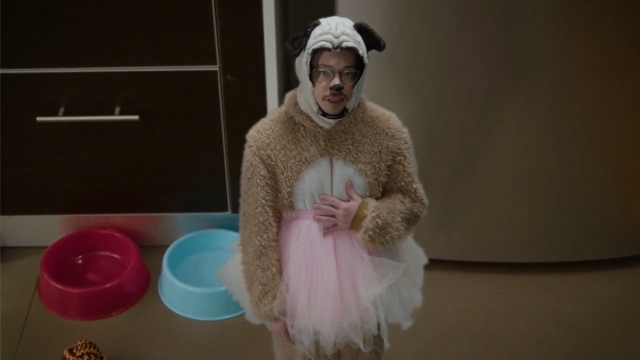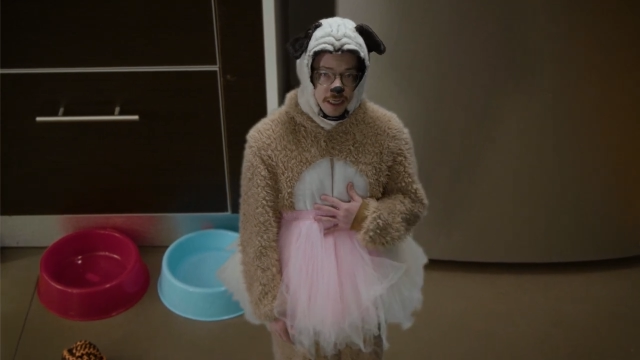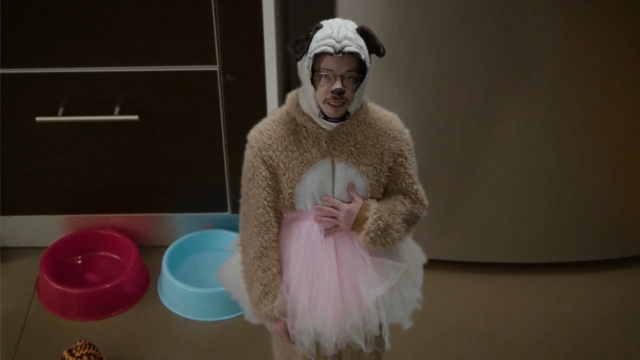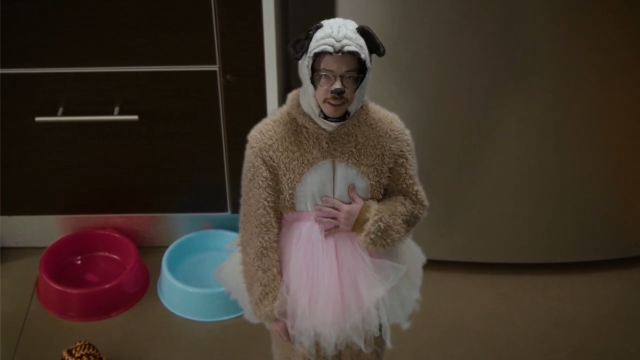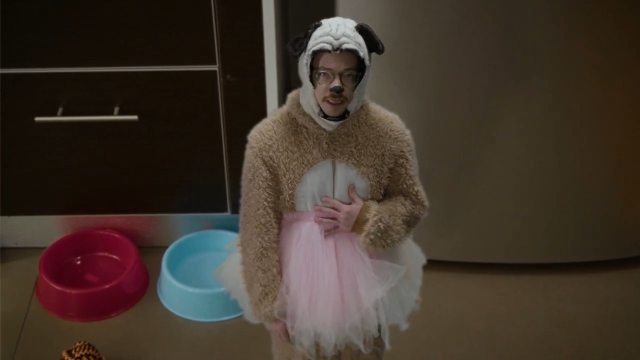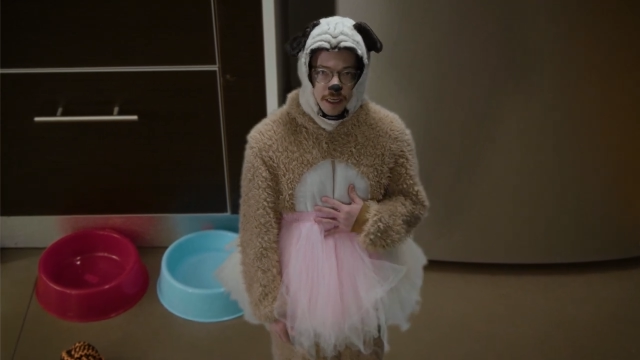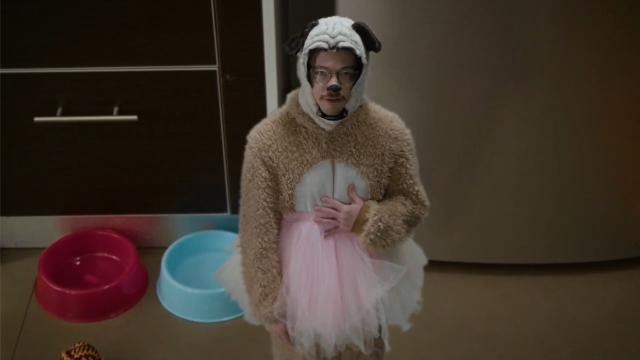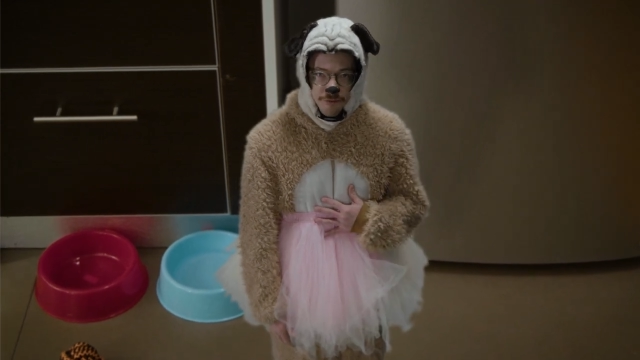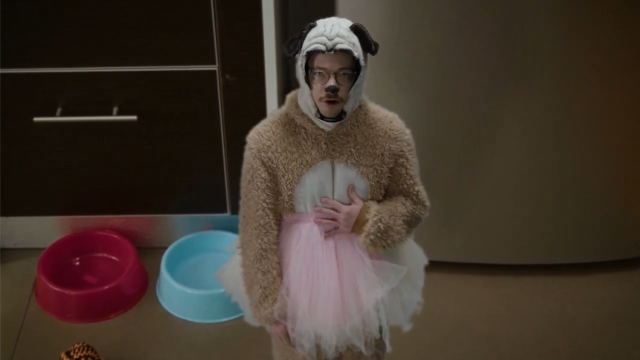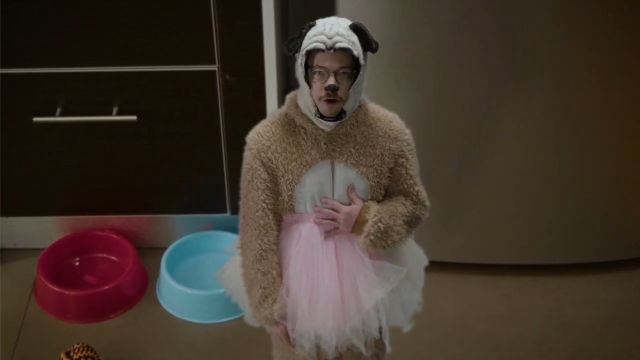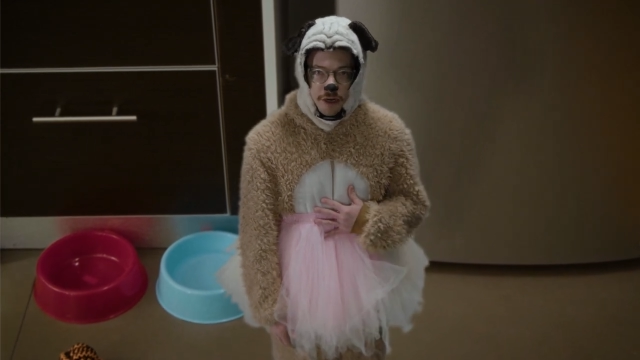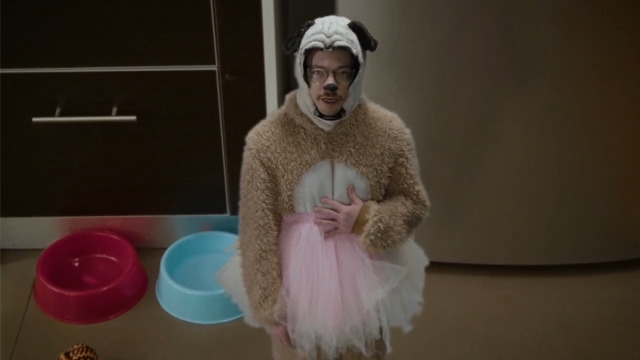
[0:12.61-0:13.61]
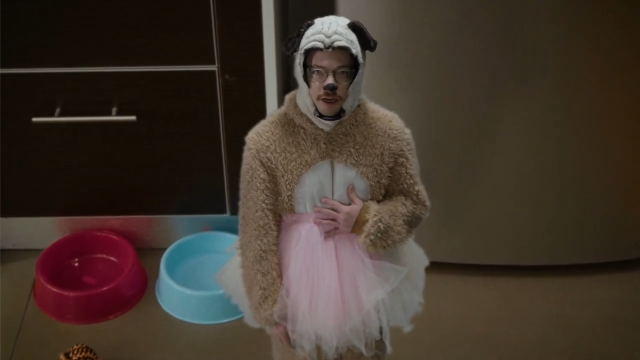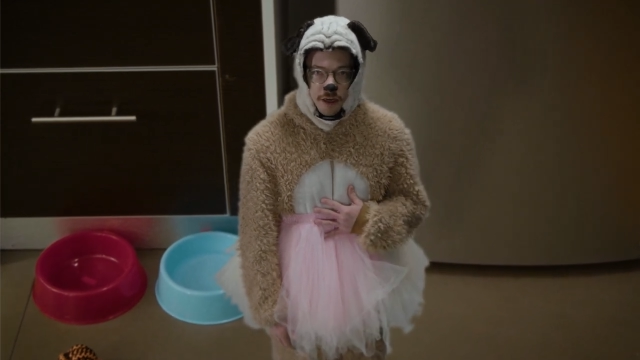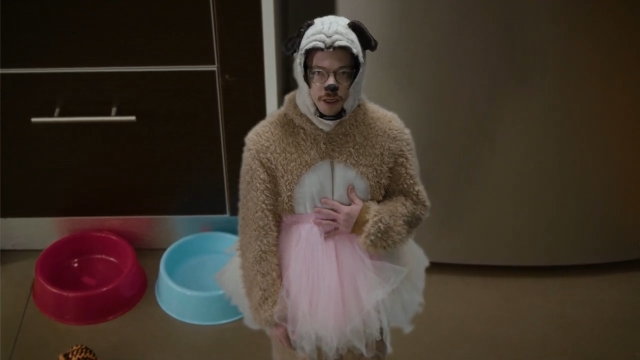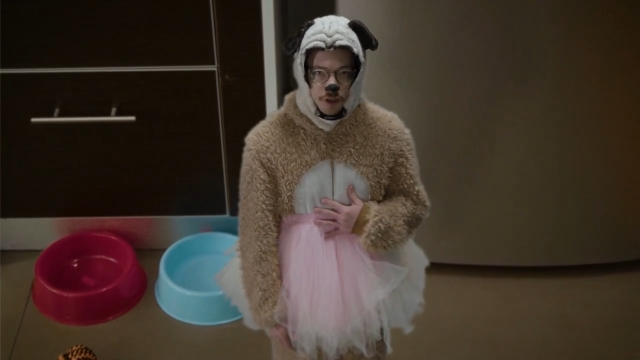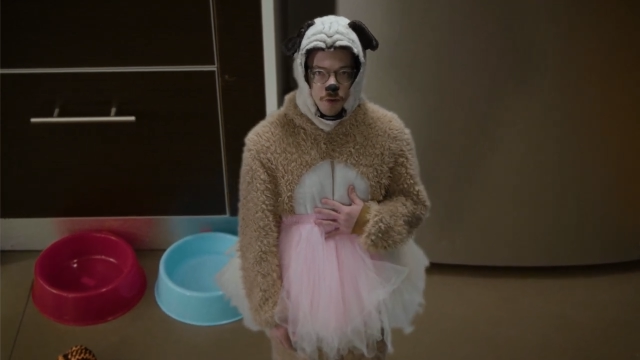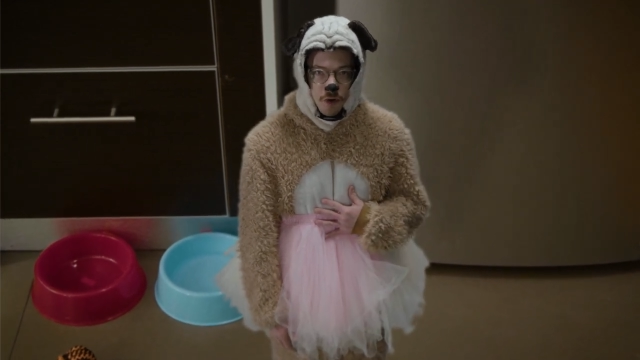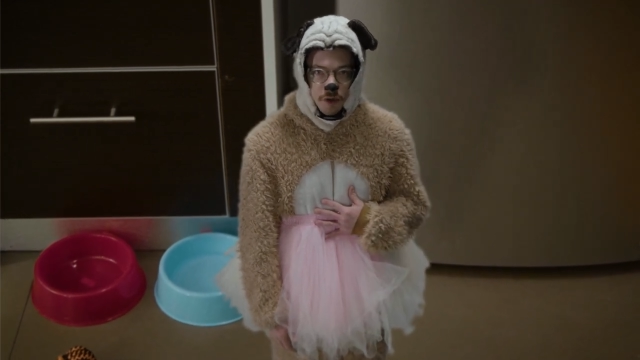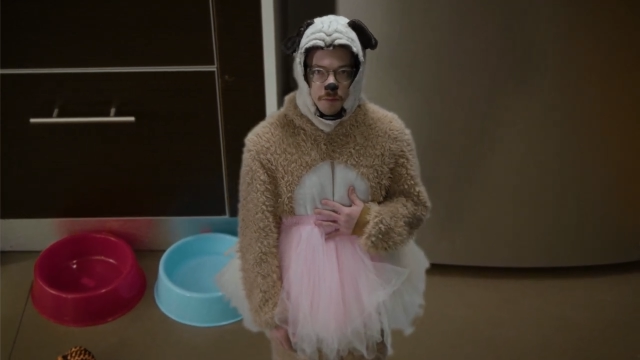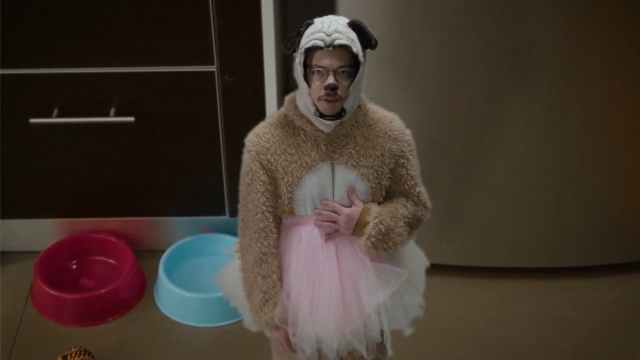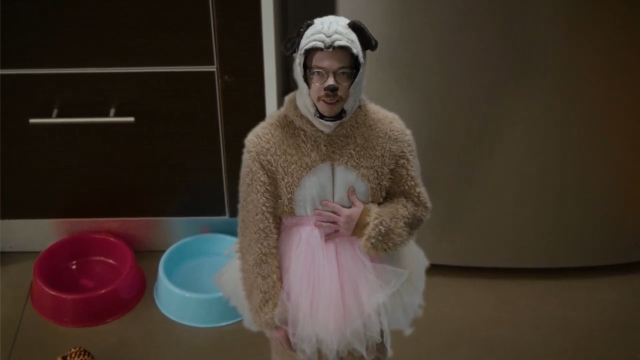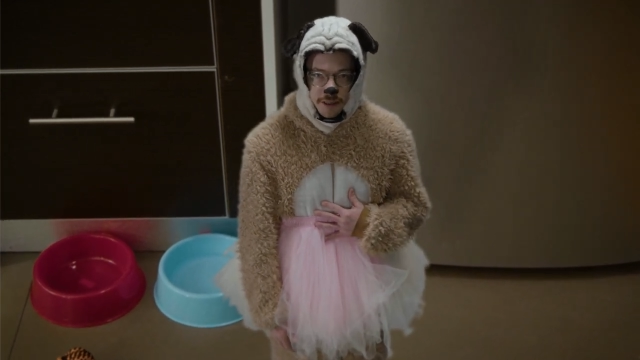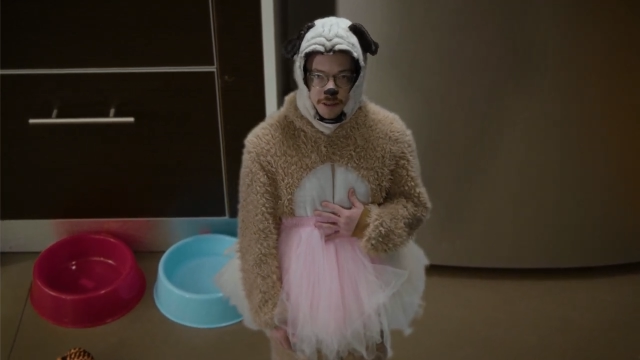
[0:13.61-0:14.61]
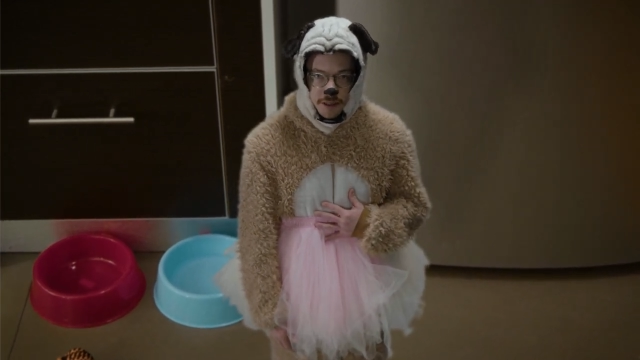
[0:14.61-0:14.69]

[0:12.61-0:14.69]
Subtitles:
sneezing and farting uncontrollably.